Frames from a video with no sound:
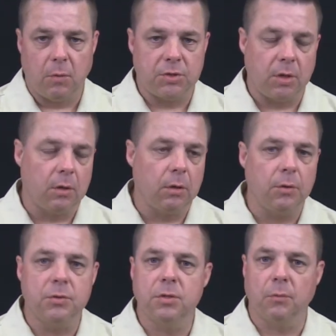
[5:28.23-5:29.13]
which
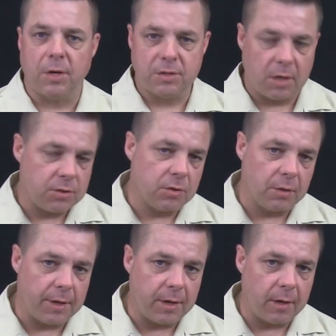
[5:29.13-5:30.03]
includes residential
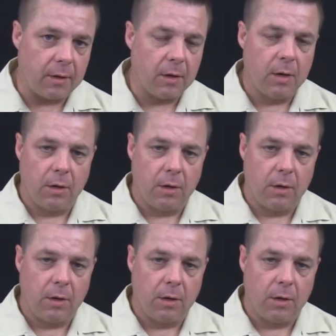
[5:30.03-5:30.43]
lending,